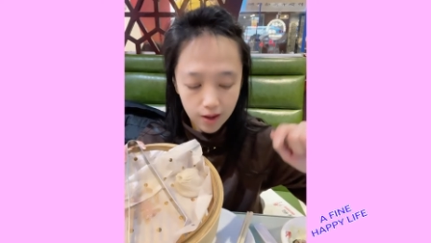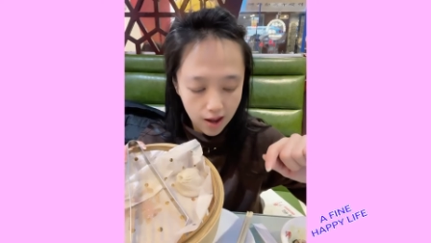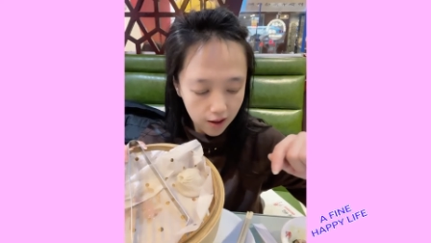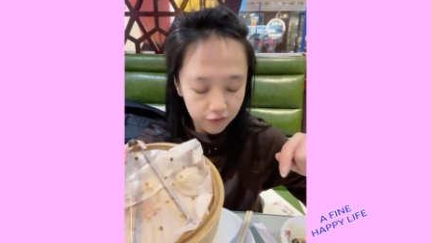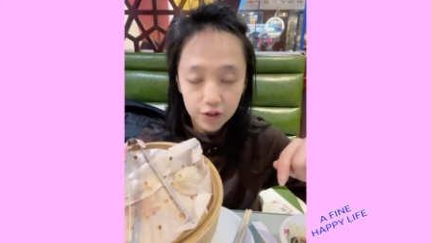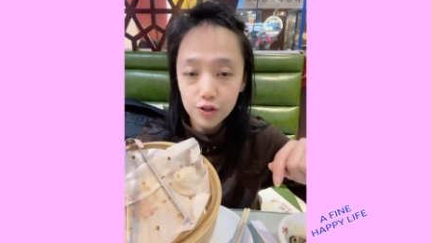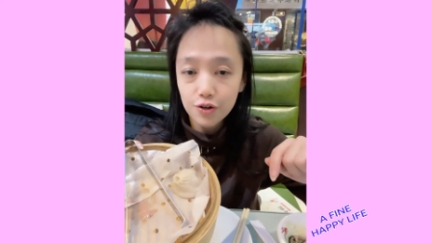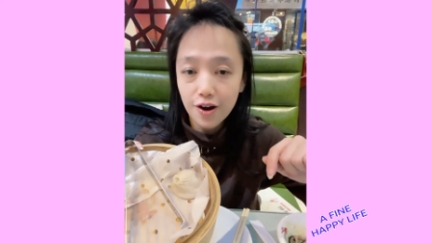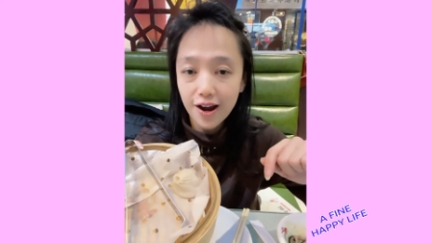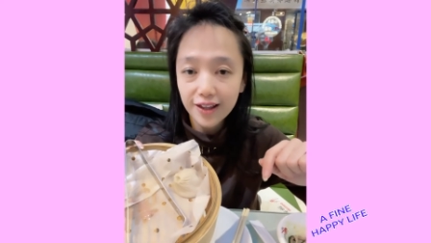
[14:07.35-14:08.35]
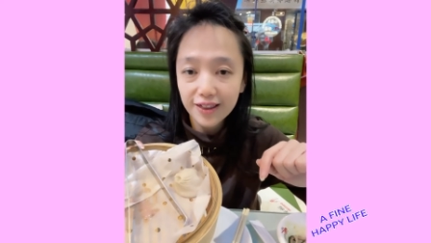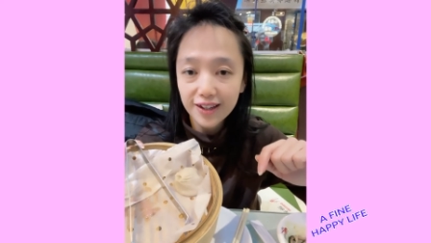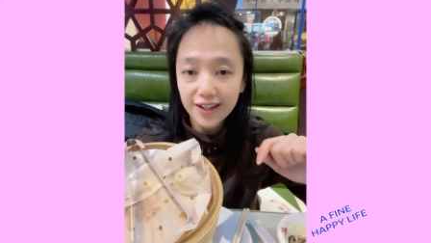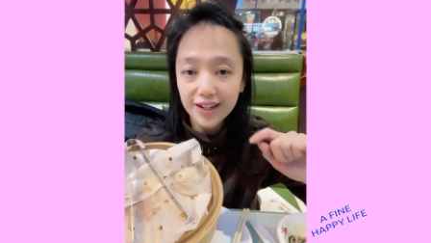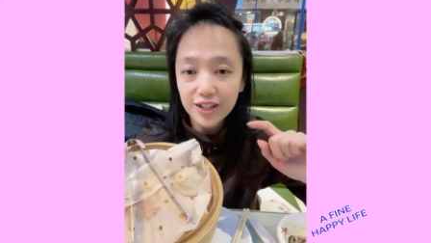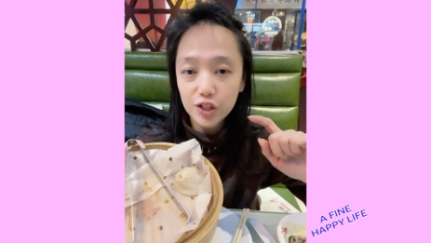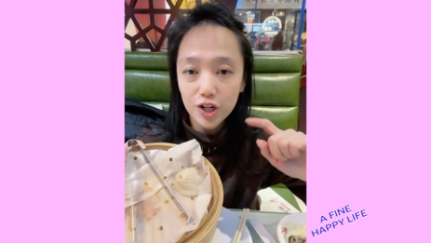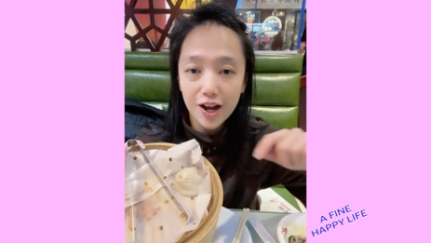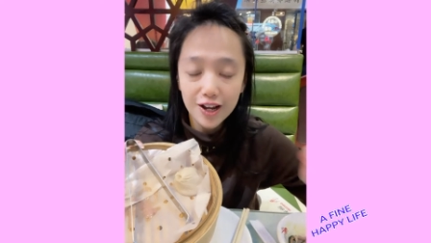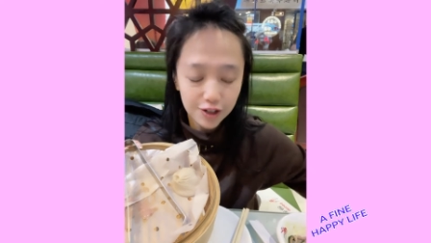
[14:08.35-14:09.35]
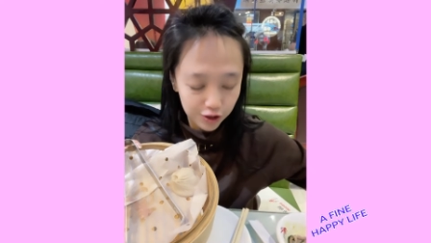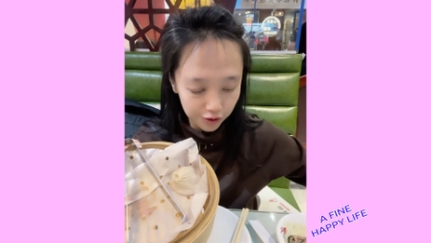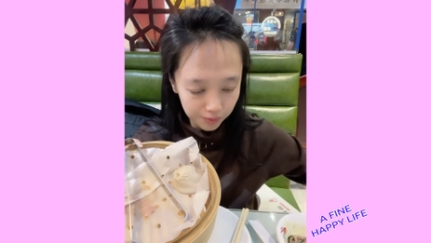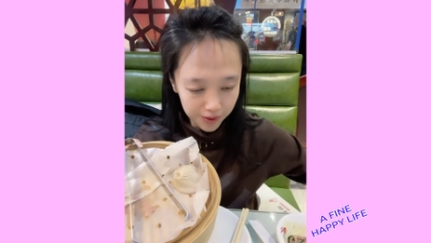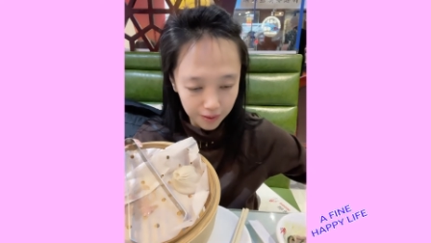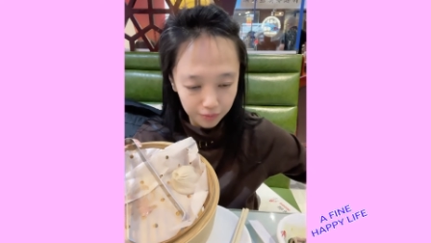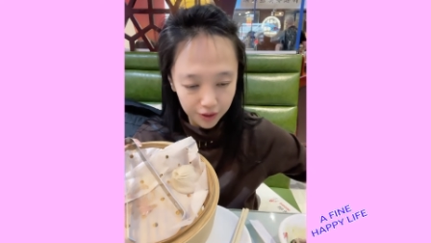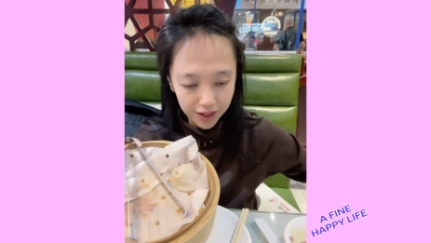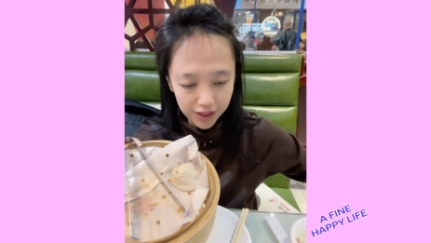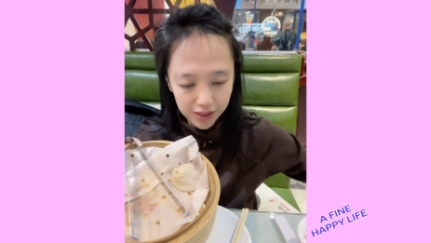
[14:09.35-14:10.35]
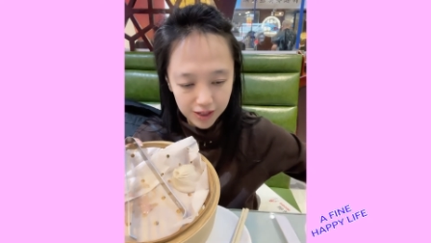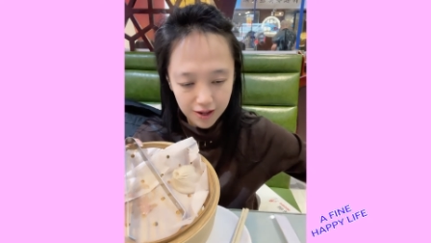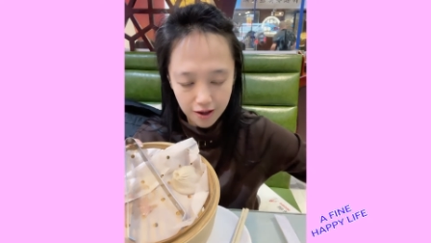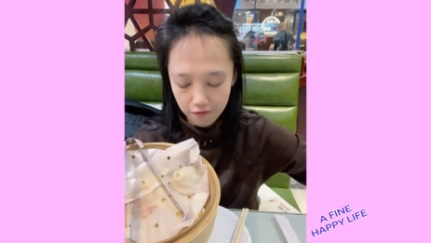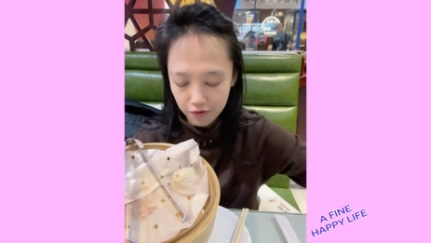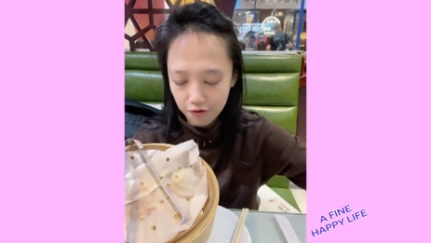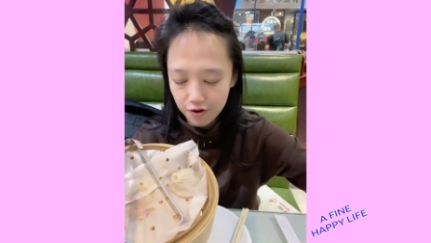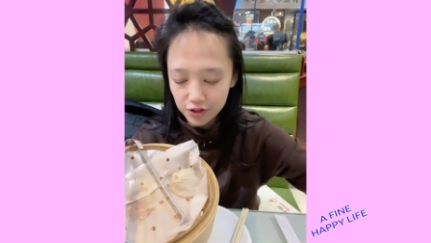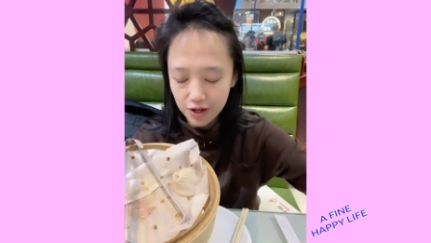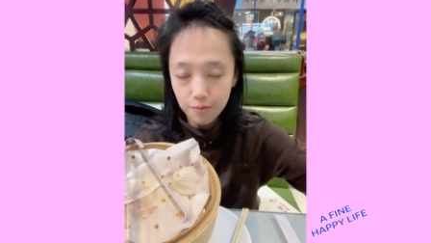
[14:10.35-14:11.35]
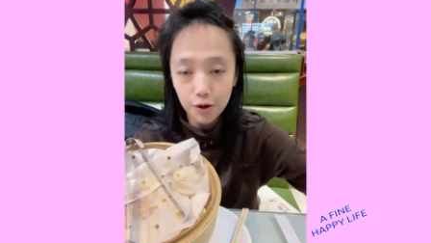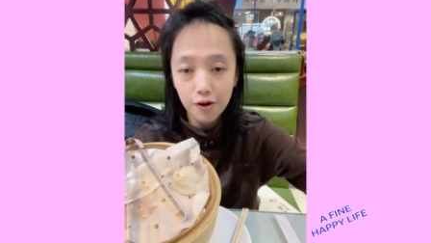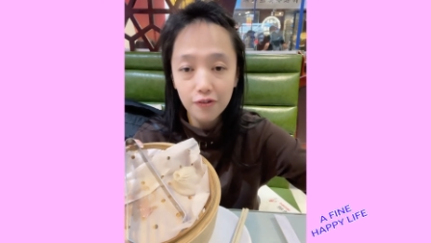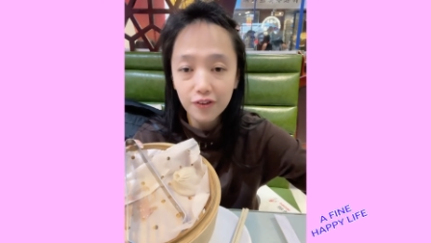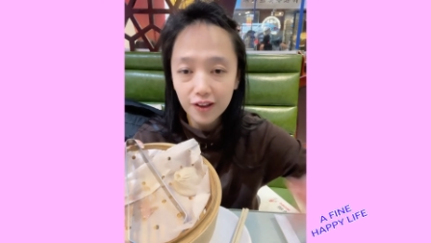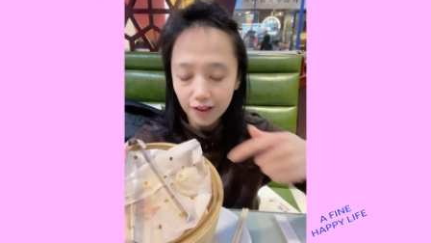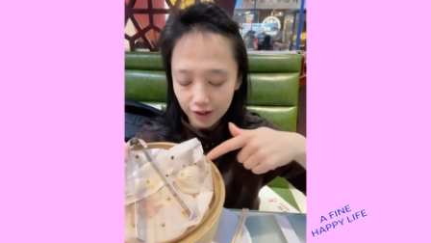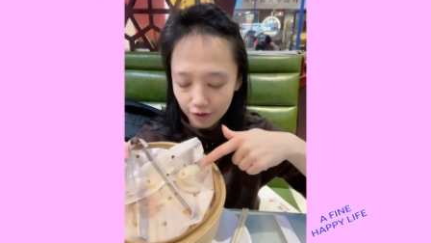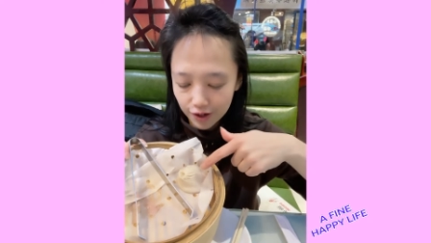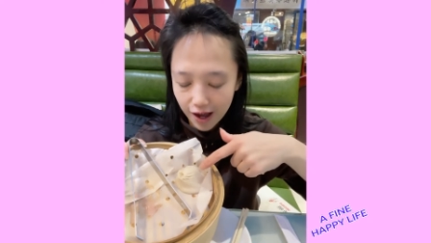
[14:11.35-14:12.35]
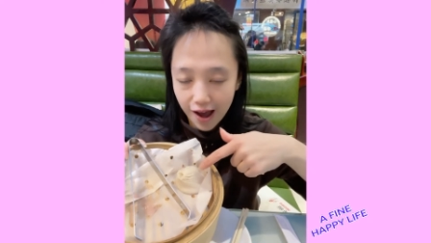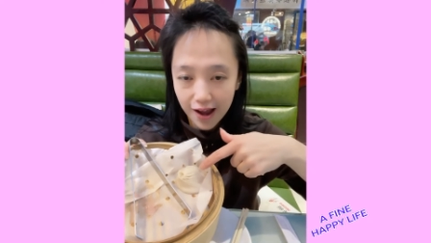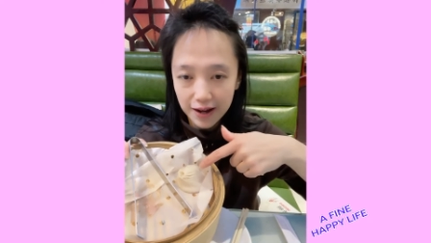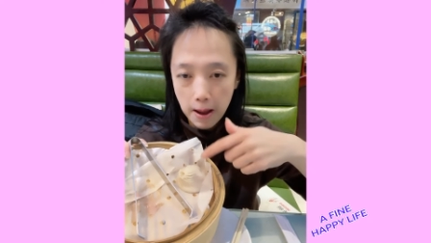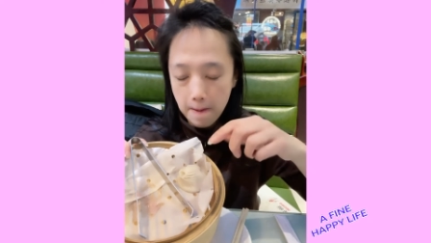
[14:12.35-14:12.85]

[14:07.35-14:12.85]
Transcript: After trying the giant soup dumplings, of course, I'm going for the little guy.